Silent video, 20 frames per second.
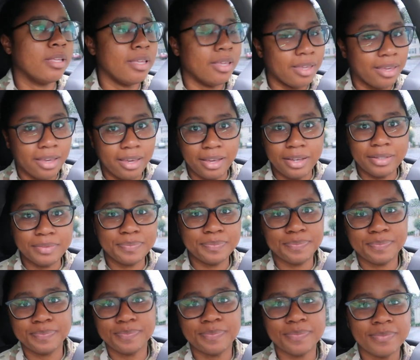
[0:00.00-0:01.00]
yeah,
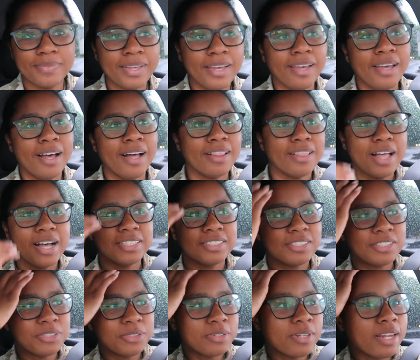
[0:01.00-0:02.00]
lots
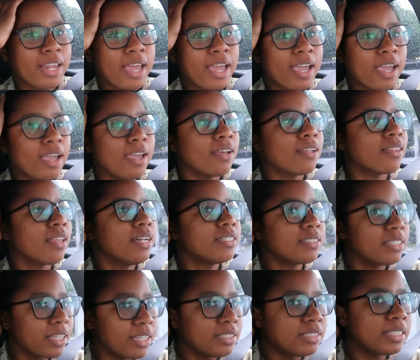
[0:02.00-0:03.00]
to do today,
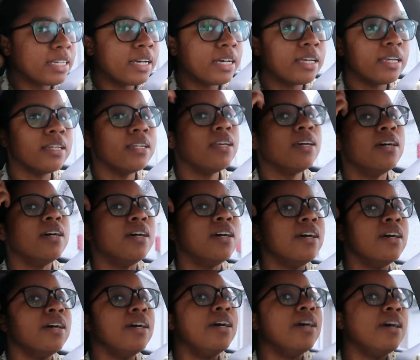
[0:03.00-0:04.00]
lots to get
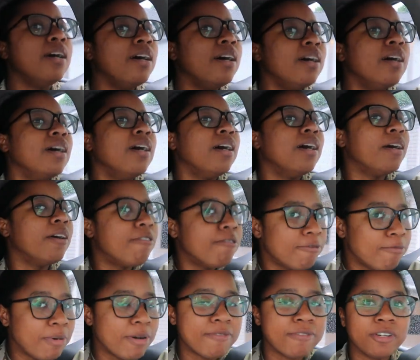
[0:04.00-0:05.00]
done.
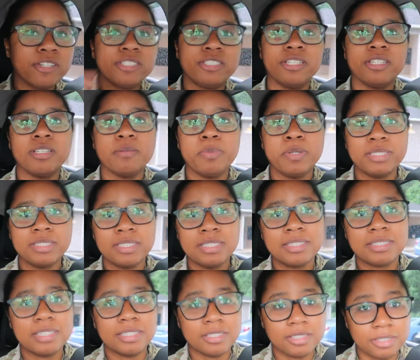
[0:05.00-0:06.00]
But first deal of
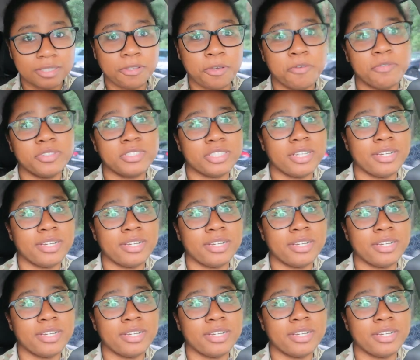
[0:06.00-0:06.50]
business is this COVID